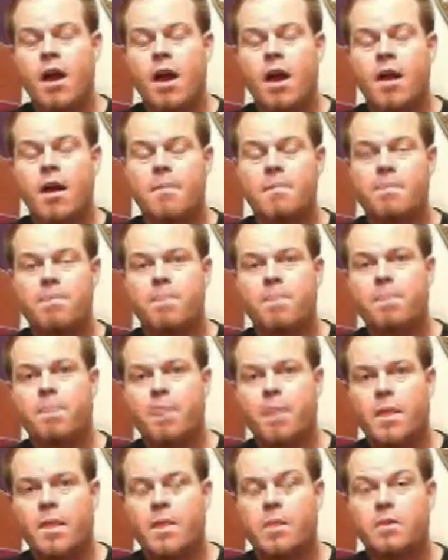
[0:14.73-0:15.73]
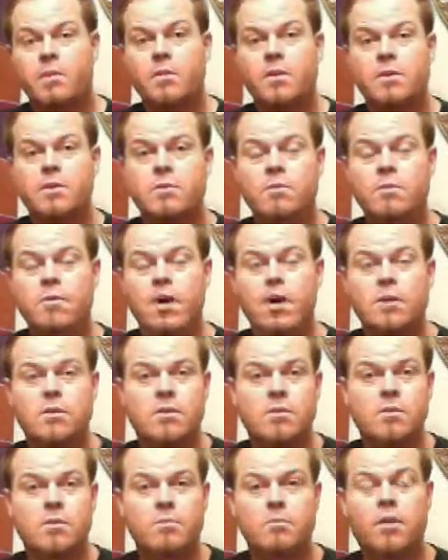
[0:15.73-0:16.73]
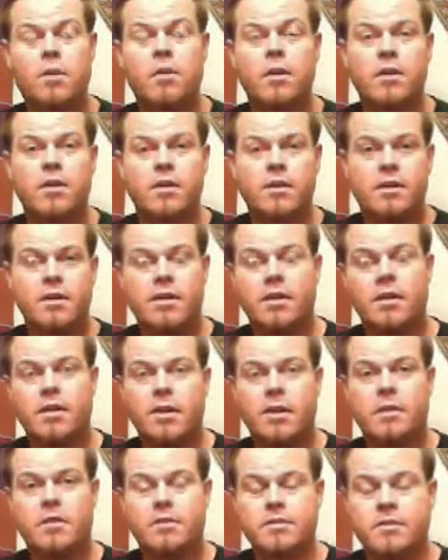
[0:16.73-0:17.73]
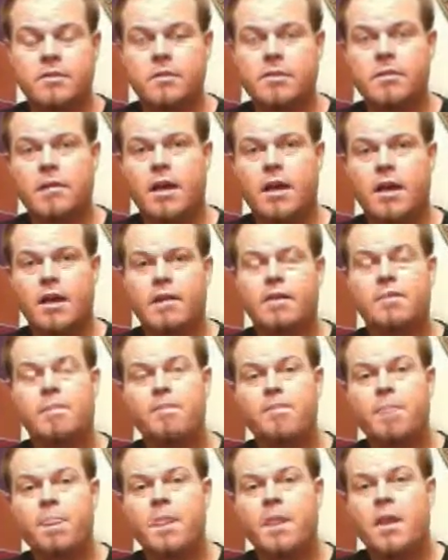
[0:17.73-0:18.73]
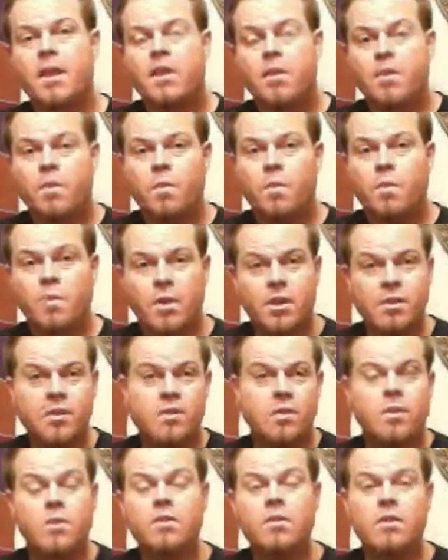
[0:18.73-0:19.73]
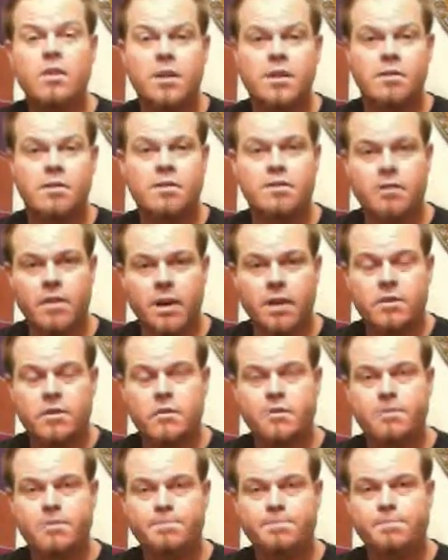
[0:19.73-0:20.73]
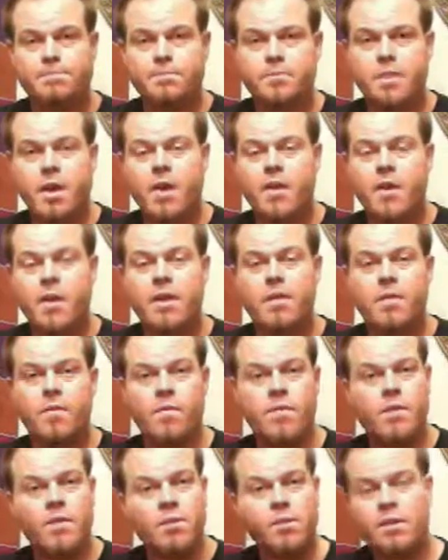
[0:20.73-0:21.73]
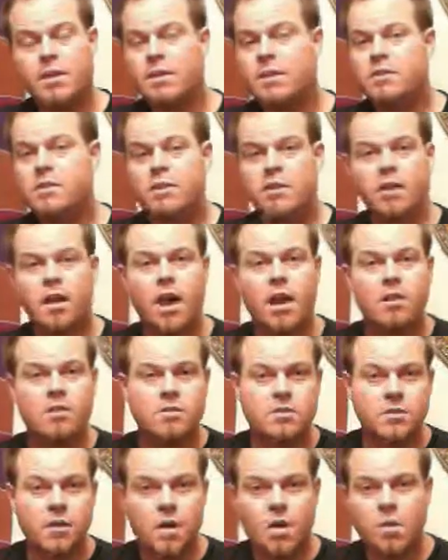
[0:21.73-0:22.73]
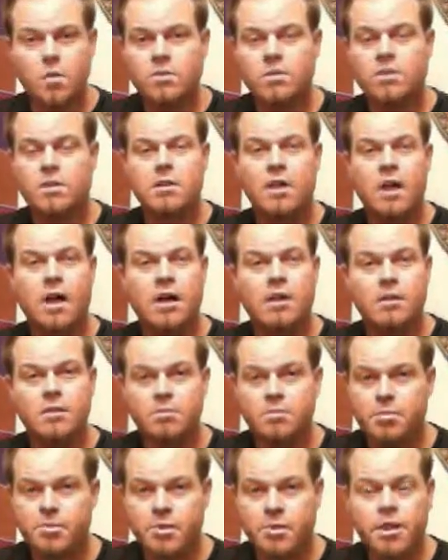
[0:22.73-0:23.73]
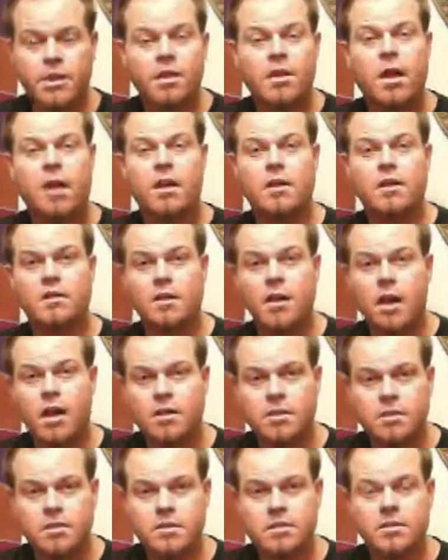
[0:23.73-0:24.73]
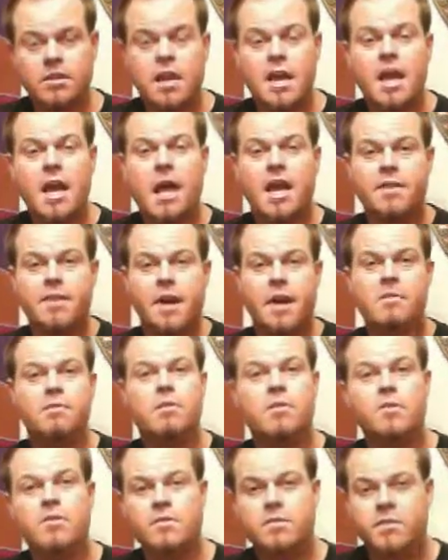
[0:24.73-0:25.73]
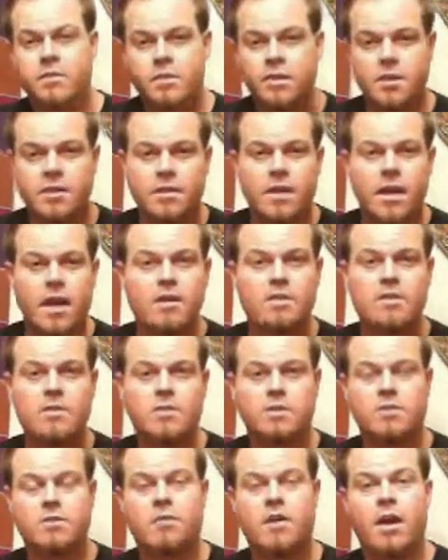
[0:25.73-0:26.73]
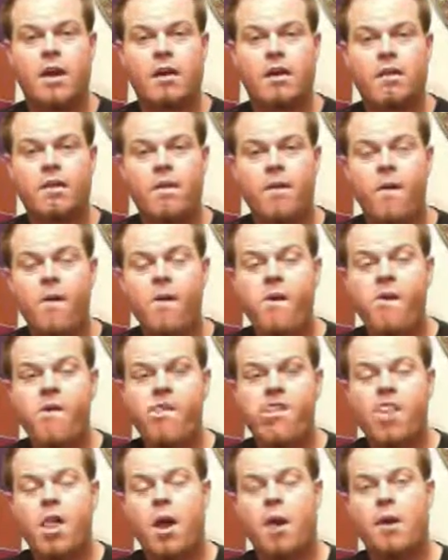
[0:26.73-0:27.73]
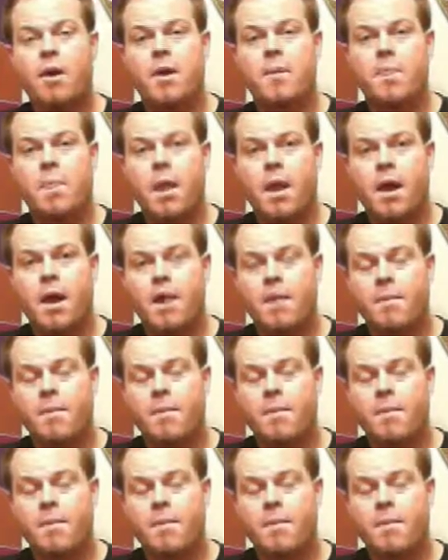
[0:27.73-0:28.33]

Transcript: The reason why it's so important is that when you do the liver flush, alright, you release a lot of stones, a lot of debris, a lot of toxins, and that moves through your intestinal tract. Alright,